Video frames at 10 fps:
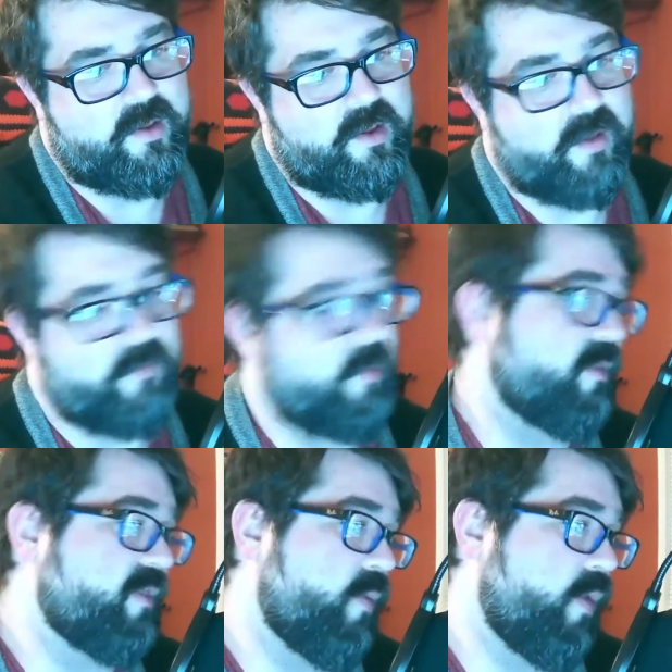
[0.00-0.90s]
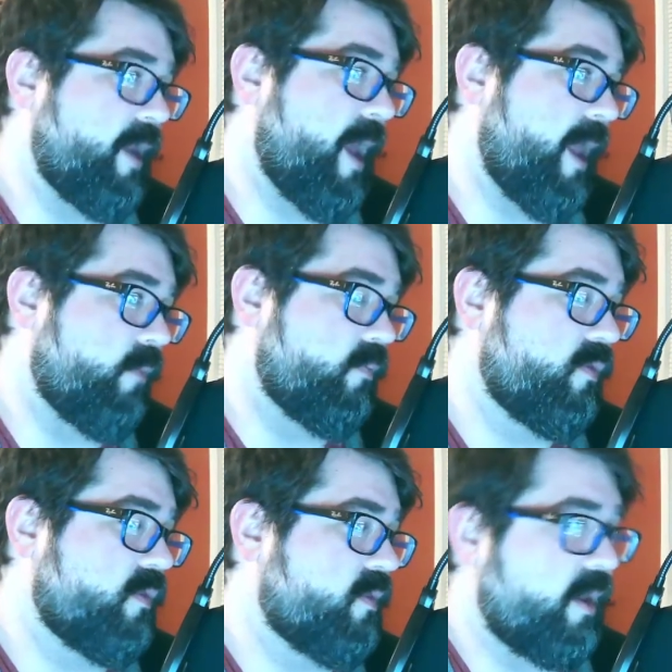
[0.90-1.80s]
in the same way that I am.
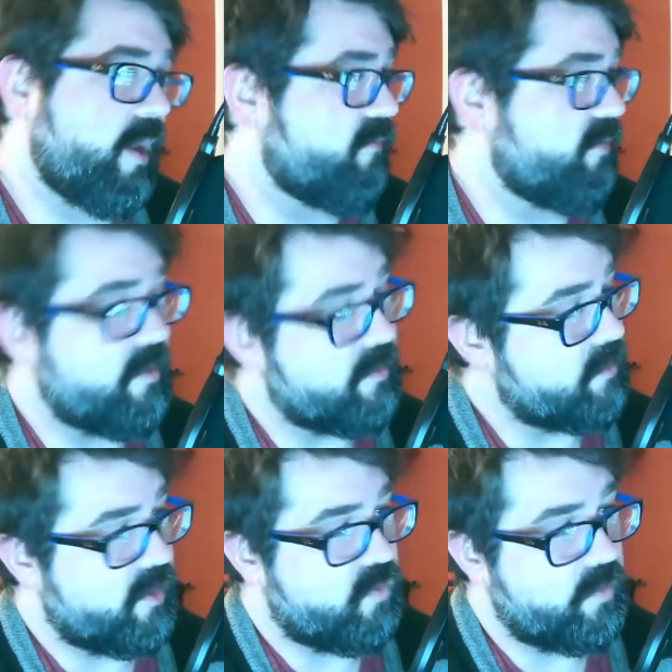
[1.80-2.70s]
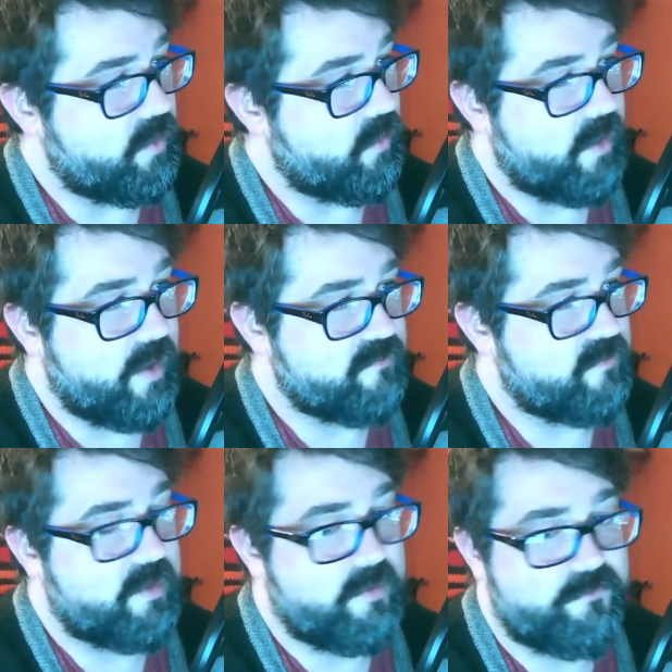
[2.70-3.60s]
Just like kind of an intellectual
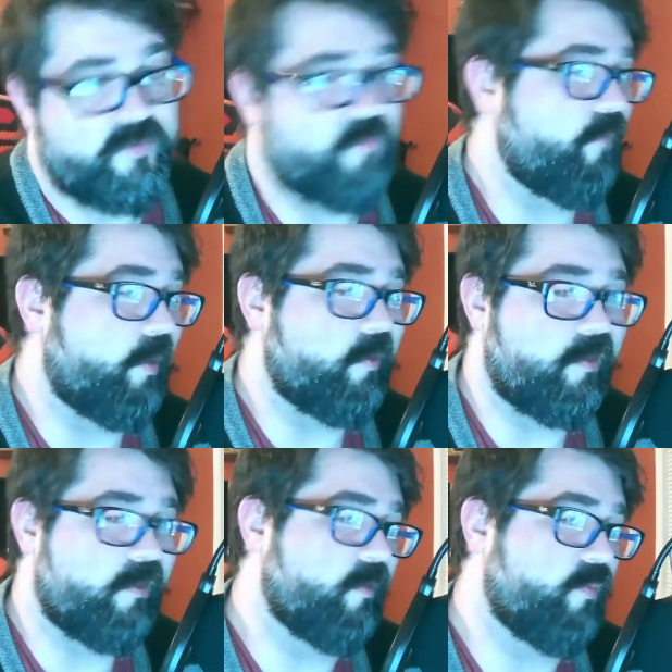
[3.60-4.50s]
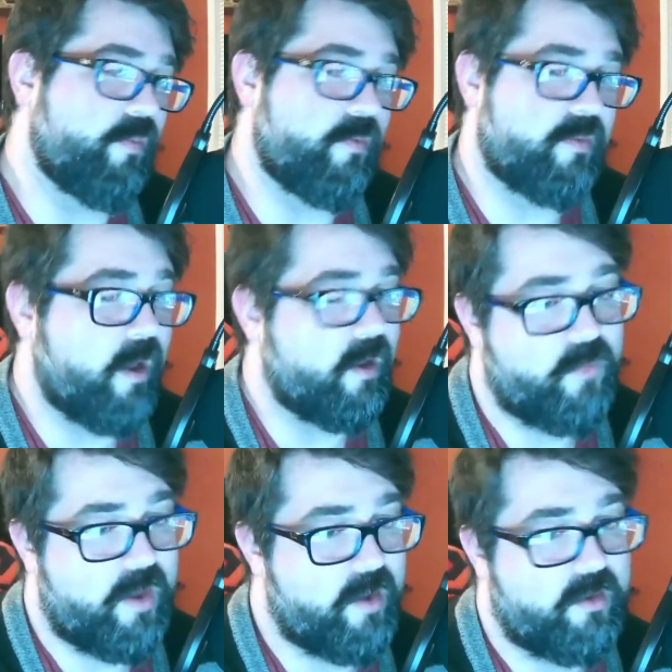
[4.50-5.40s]
curiosity. It's fun to listen to people talk
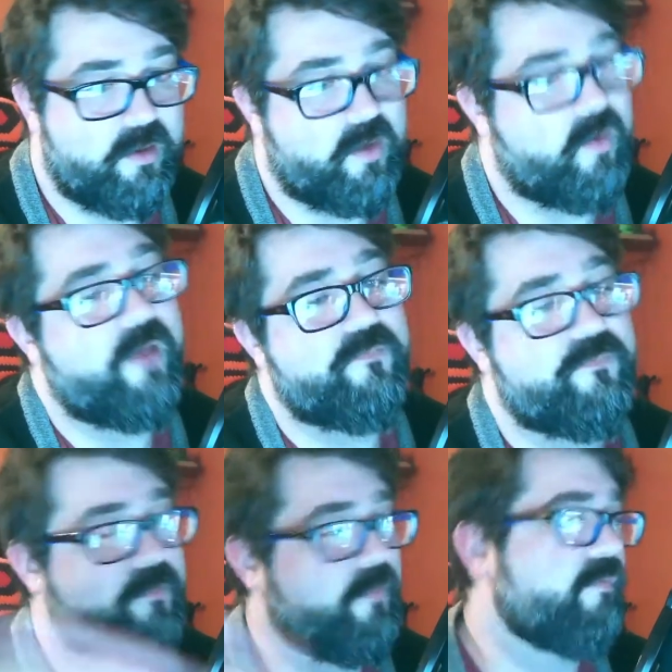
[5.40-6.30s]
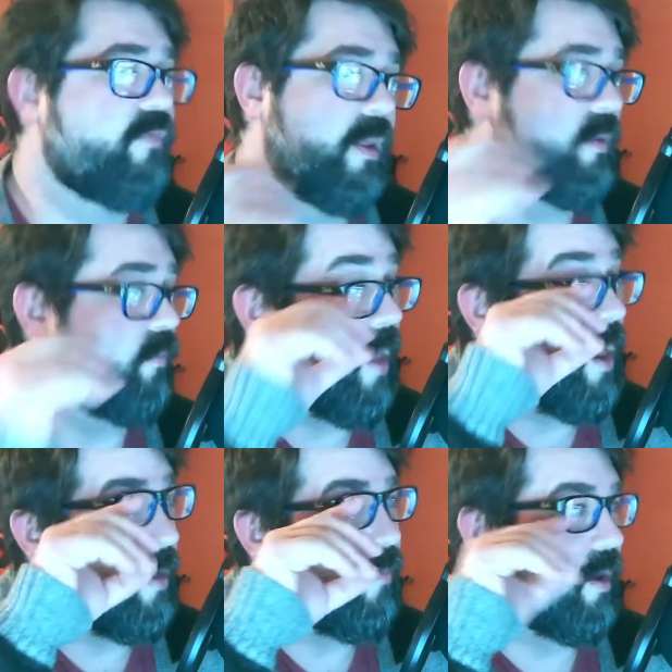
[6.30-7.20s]
about it. You know, I've spent
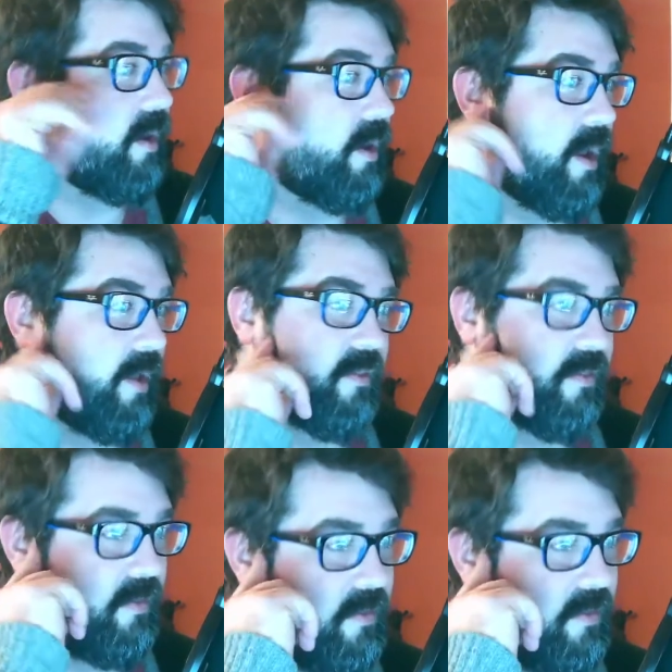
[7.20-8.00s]
many, many a nights